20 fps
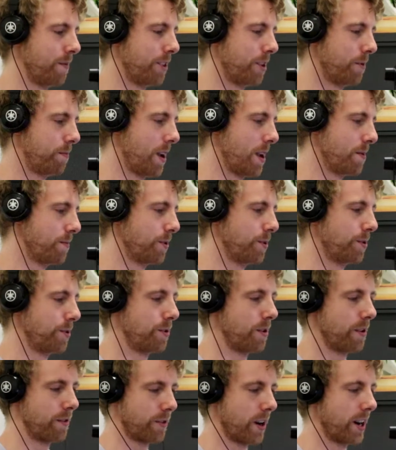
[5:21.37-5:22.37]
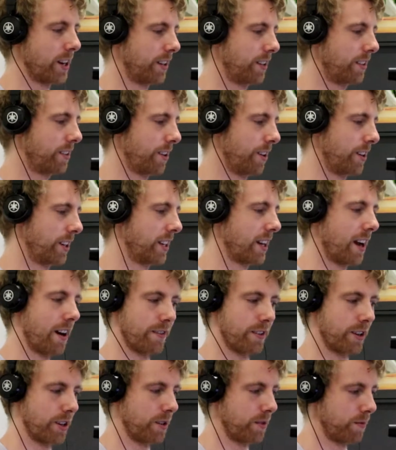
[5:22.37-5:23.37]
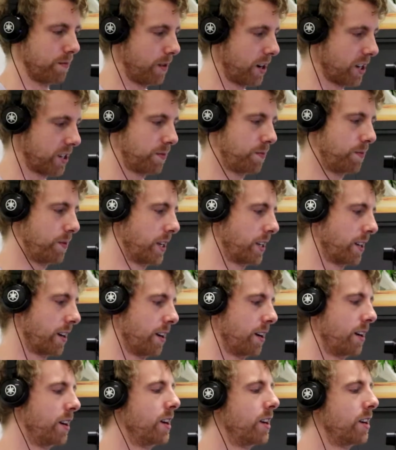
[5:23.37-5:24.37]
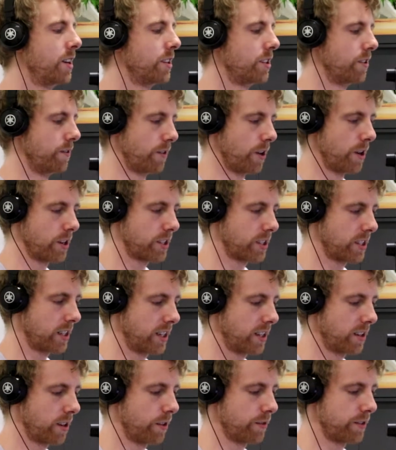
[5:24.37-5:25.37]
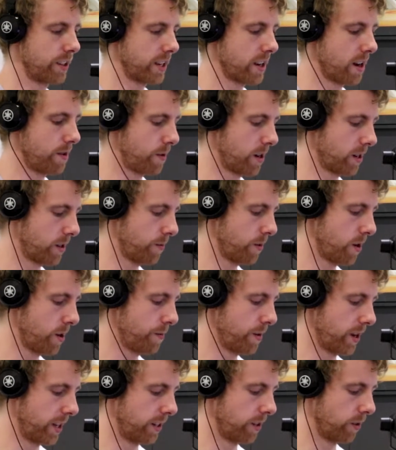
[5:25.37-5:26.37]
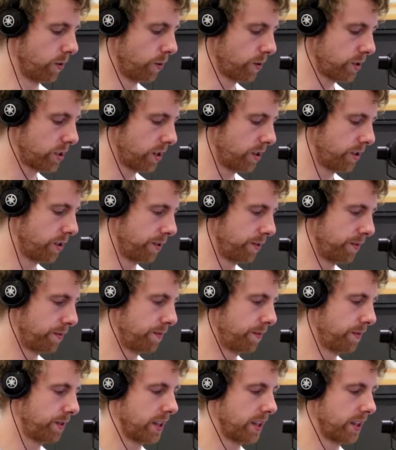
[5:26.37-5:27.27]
The people who have greater than 30 have a much bigger diversity of their gut microbiome, and it also,